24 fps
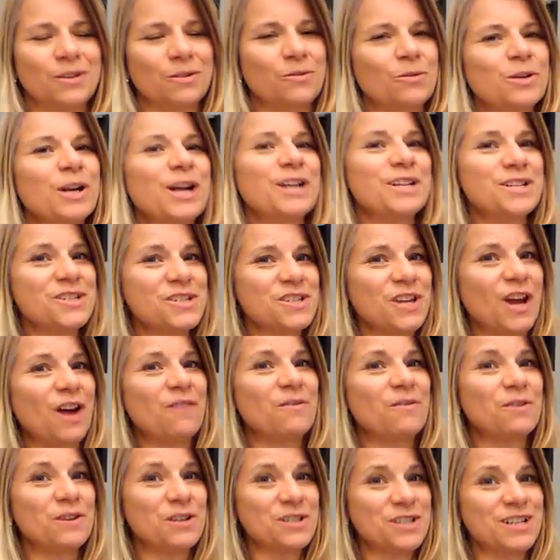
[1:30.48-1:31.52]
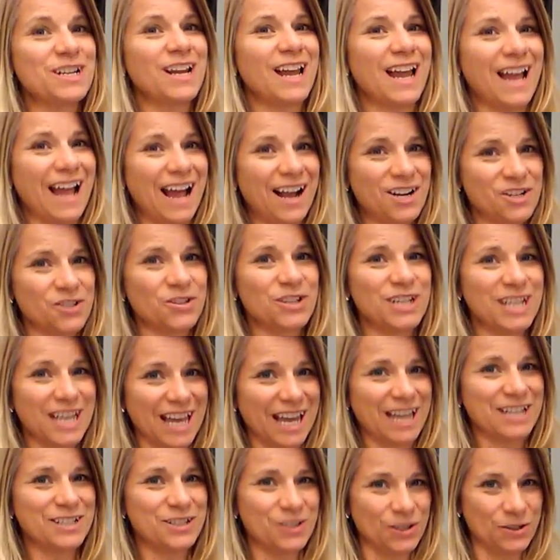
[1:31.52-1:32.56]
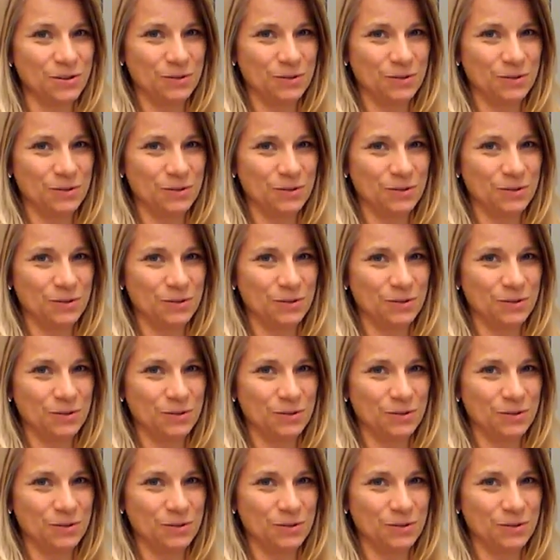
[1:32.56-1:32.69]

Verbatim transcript: what I discovered is it actually can do